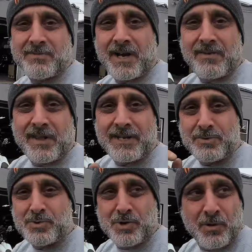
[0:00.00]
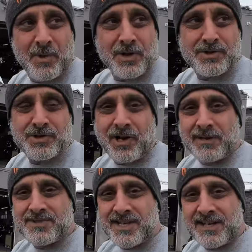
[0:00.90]
Mike, thank you so much.
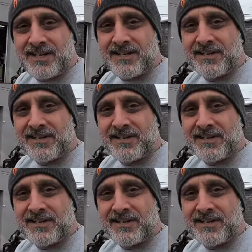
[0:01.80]
I'm Sandy.